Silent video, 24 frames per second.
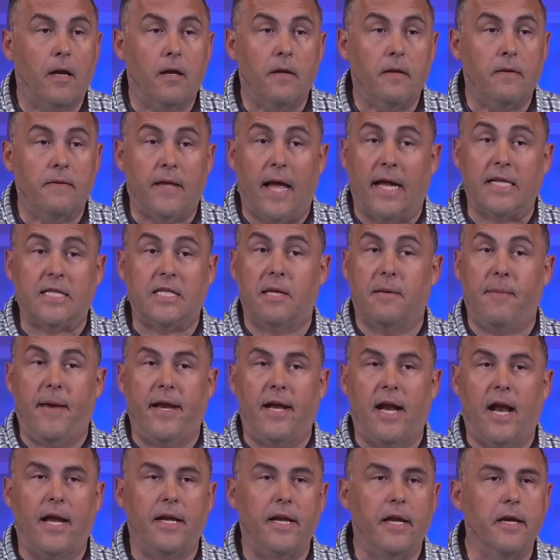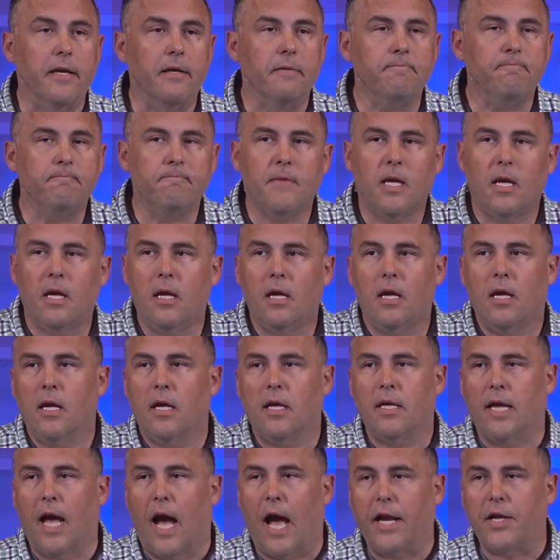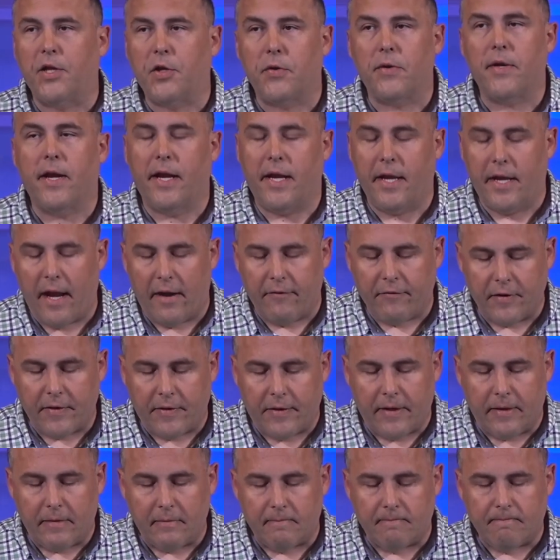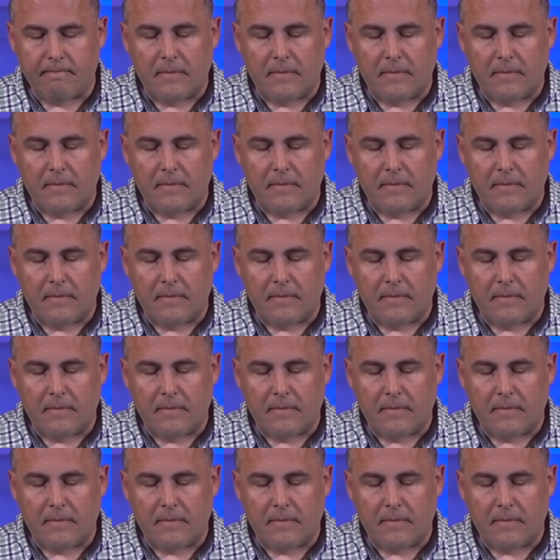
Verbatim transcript: That's the main idea. God created everything.